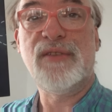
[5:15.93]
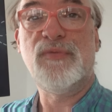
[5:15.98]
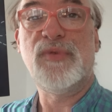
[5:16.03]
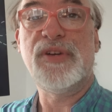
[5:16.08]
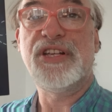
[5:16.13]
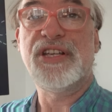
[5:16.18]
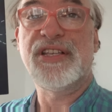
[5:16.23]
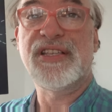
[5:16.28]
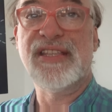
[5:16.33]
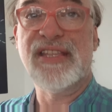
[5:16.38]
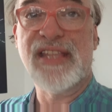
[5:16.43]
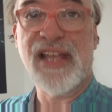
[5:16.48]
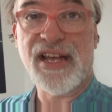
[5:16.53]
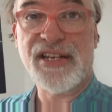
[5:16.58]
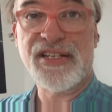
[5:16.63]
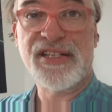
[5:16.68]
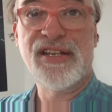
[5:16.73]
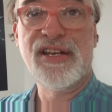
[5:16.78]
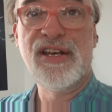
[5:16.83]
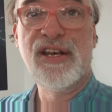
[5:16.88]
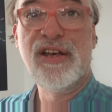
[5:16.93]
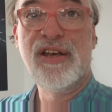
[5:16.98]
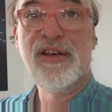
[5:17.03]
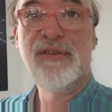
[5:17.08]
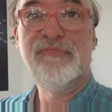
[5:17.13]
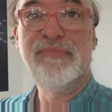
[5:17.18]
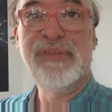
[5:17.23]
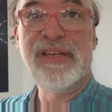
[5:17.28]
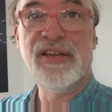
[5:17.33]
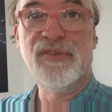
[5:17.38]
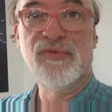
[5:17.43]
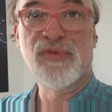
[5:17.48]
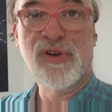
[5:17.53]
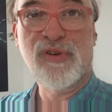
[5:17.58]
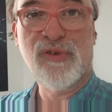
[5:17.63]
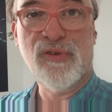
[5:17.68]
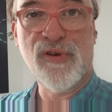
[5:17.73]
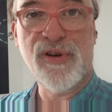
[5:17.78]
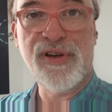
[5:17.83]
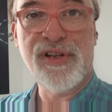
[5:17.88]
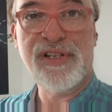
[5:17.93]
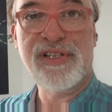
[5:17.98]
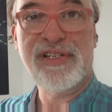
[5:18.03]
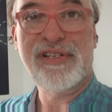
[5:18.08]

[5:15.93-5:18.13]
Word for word: which is not being recorded.